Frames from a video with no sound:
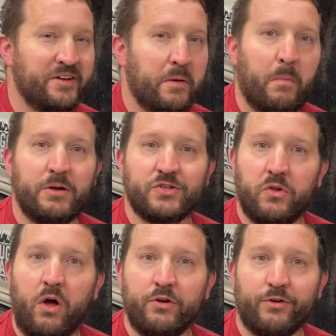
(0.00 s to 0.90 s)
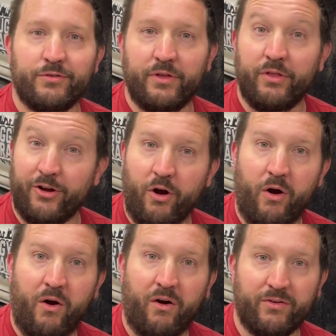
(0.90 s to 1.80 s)
much longer than the
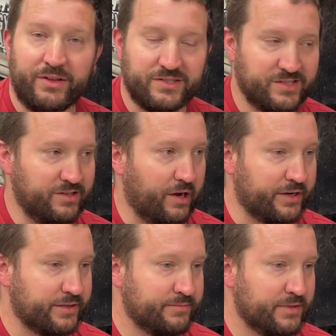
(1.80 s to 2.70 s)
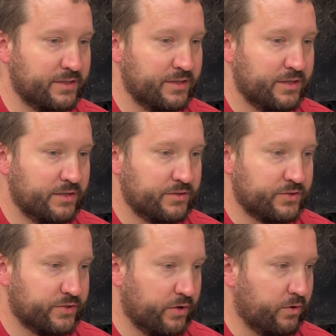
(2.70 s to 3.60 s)
car that's stuck.
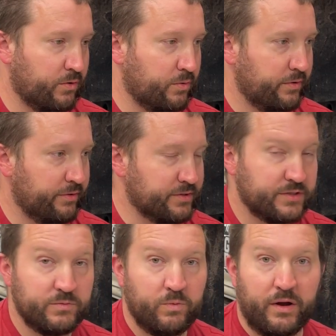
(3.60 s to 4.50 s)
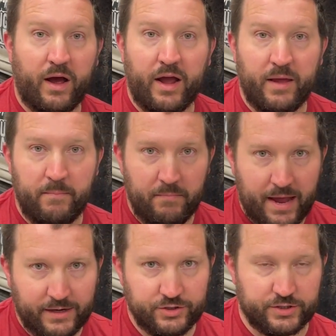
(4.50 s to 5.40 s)
So this is what I
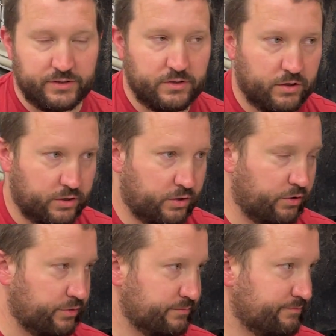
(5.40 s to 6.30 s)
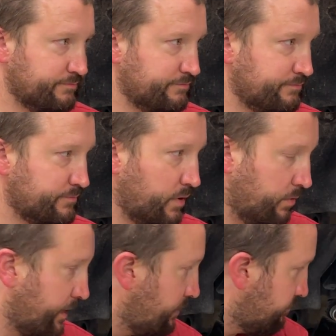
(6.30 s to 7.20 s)
imagine occurred,
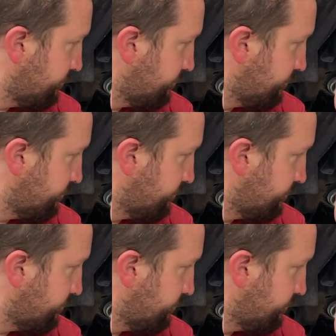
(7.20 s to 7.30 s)
okay?